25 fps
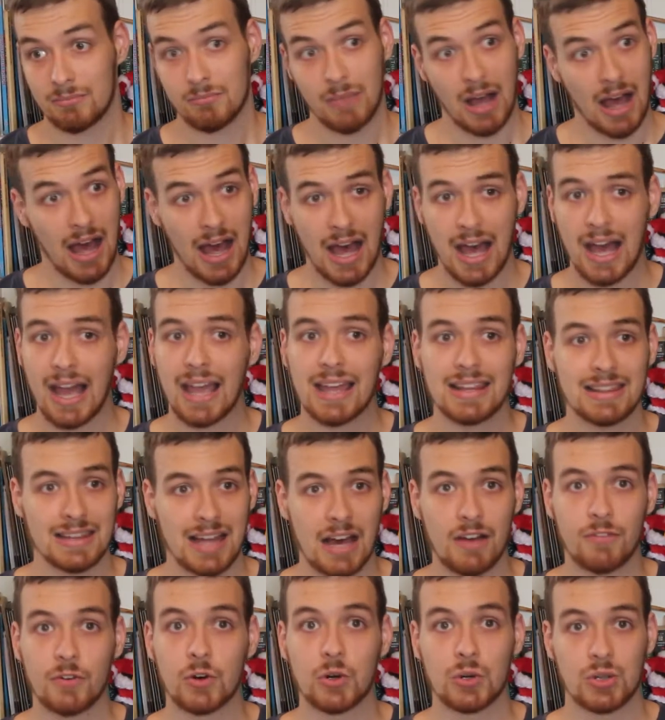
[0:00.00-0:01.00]

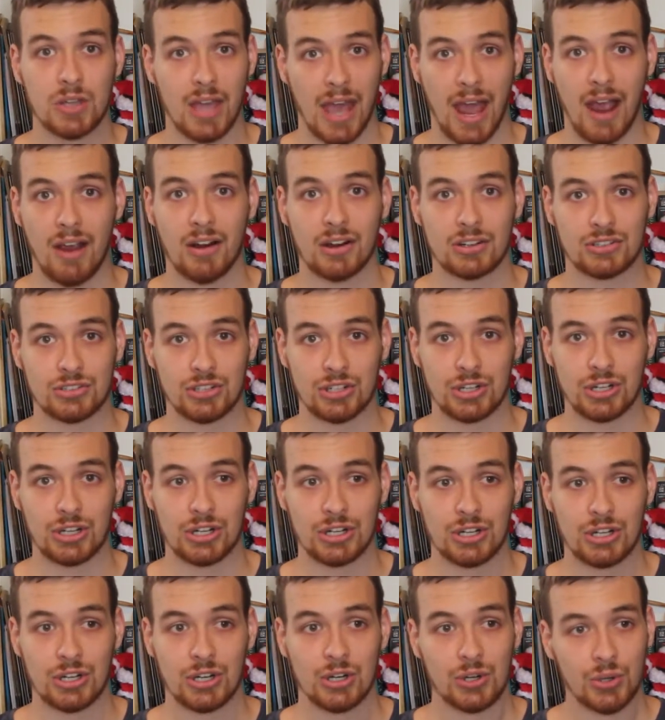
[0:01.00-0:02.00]
high-level
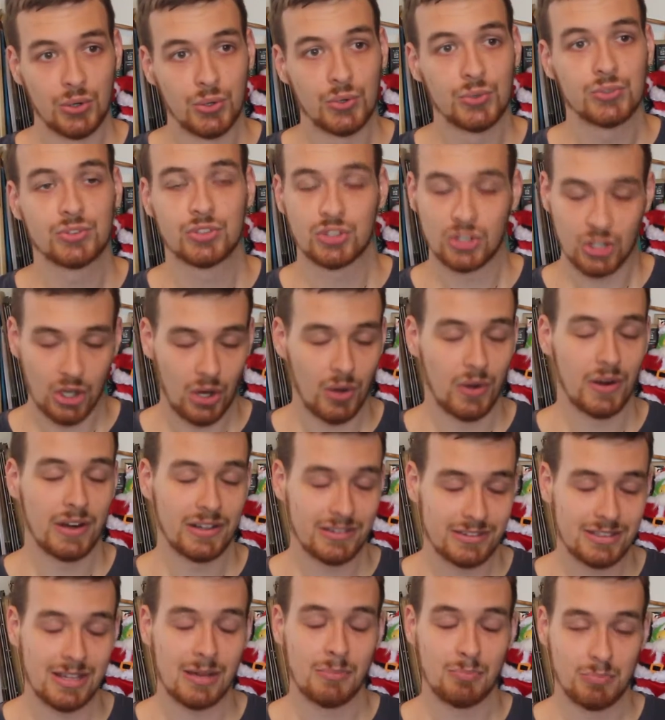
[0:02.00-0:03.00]
character who's
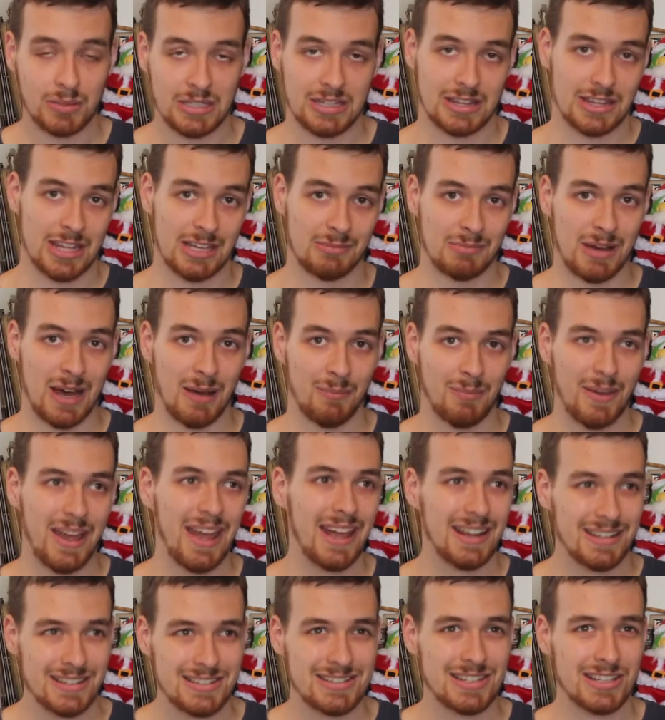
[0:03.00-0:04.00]
going to beat them up,
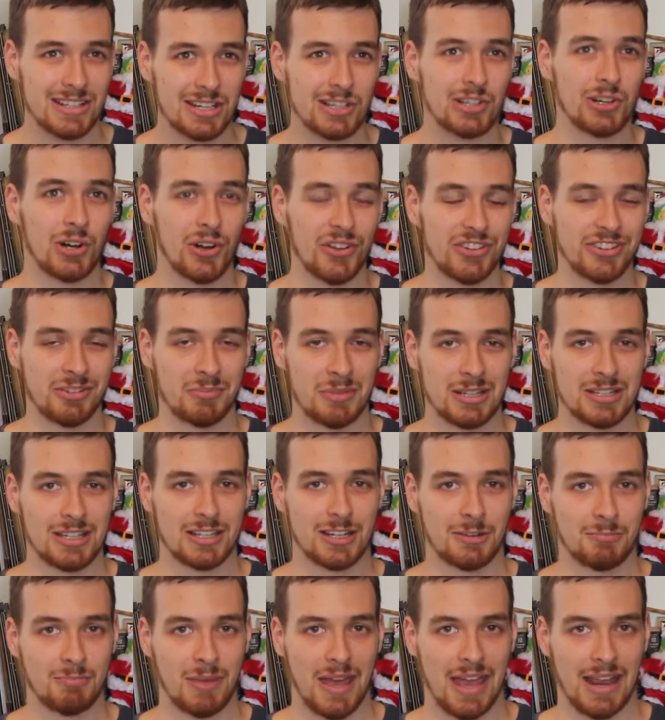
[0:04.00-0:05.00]
and it's gonna cause them a
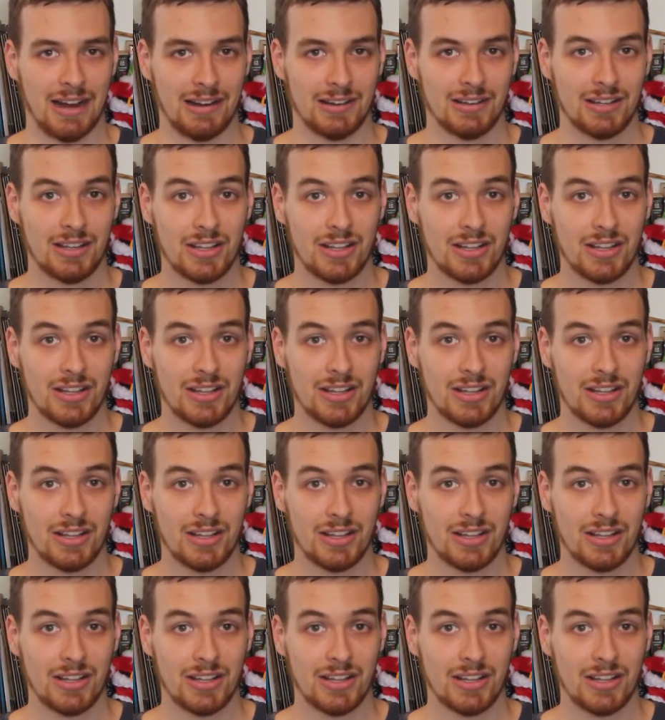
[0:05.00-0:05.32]
lot of pain.